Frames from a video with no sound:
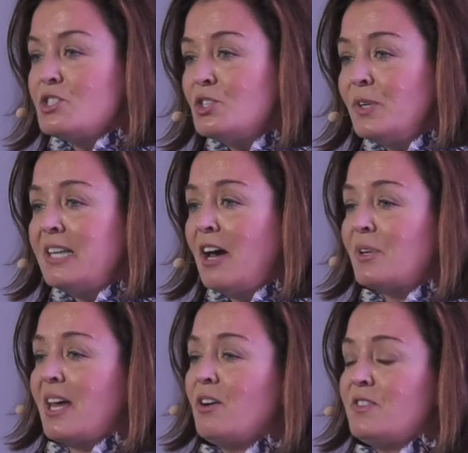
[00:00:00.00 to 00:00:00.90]
Doing that
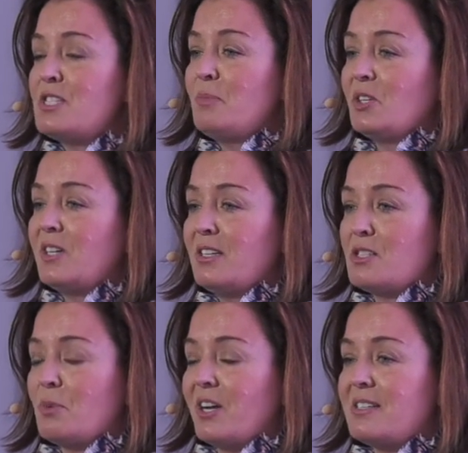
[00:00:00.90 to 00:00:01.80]
without visibility
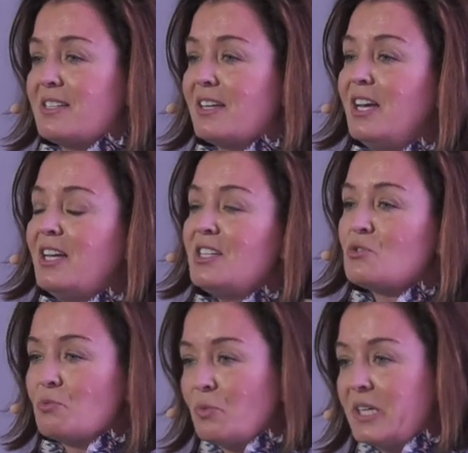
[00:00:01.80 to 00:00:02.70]
into pricing
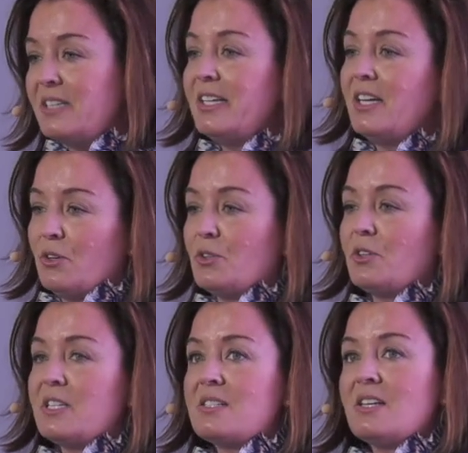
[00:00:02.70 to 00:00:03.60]
is really
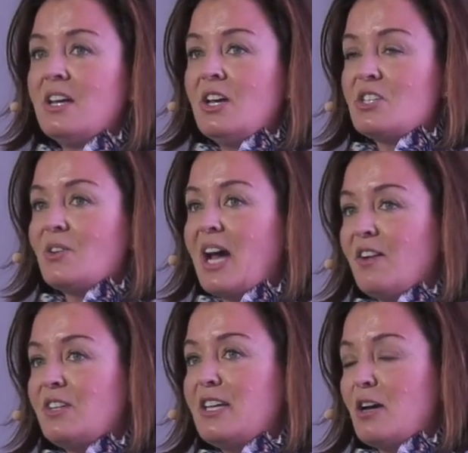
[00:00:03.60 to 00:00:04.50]
onerous. So
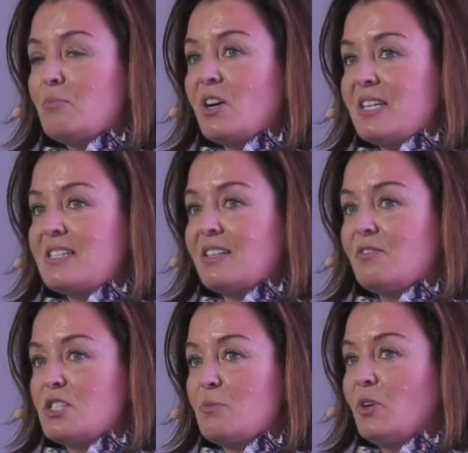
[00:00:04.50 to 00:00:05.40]
having that pricing
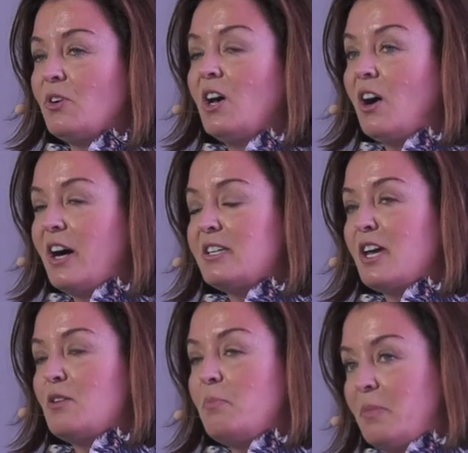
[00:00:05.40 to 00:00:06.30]
visible
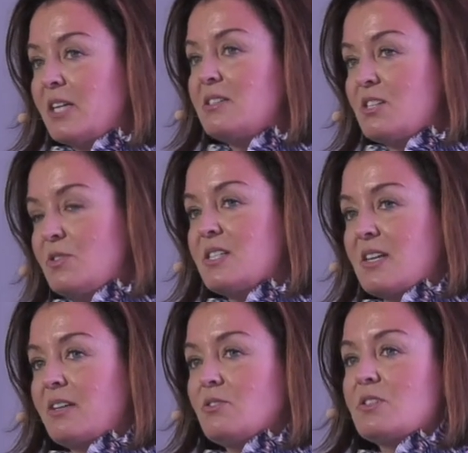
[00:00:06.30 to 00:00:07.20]
online, but to
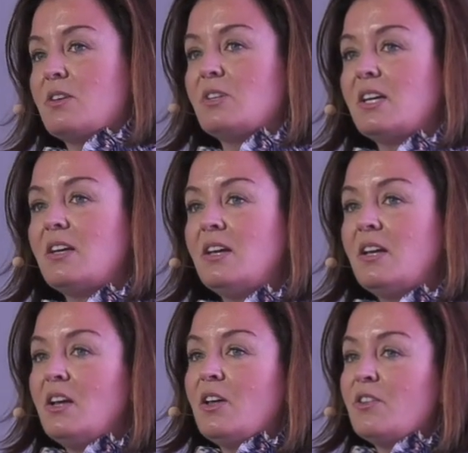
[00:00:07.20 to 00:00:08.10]
designers only.
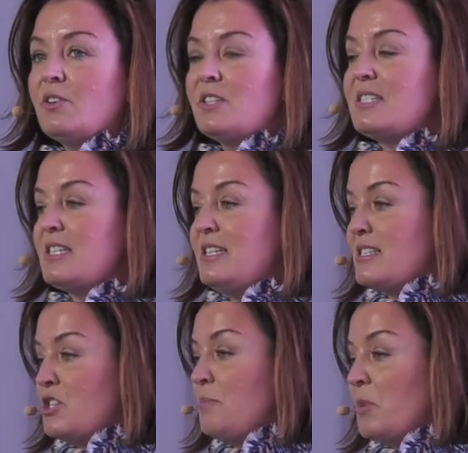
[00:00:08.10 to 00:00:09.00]
Third is
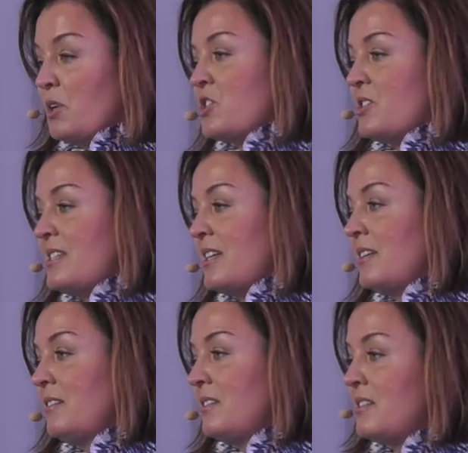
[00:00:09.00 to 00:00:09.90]
easy
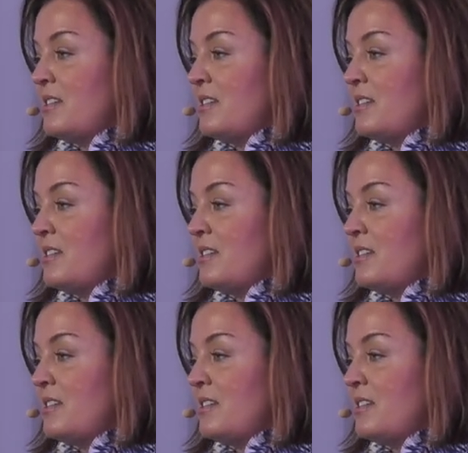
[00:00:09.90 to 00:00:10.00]
purchasing.